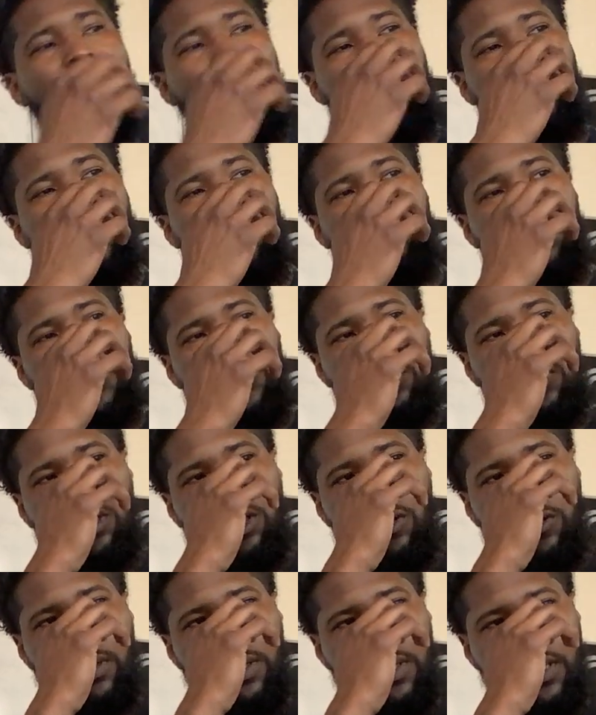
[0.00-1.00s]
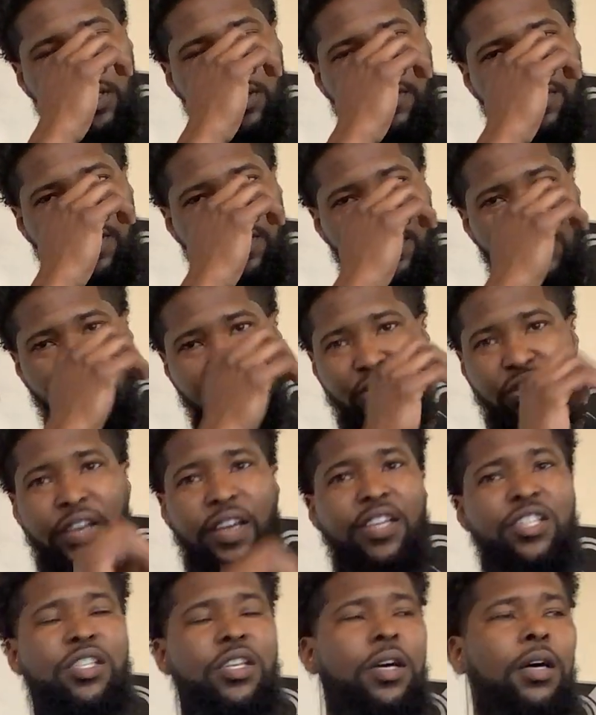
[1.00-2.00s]
have to complete no lower than 1500
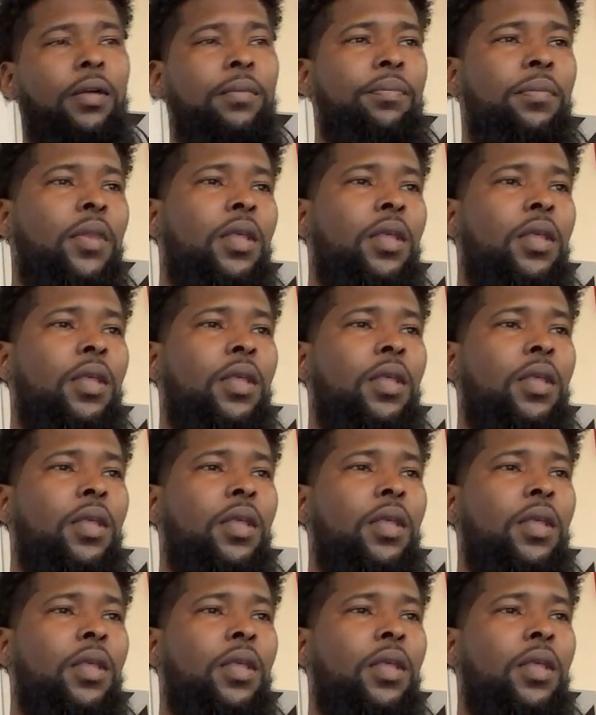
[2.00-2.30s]
AGL.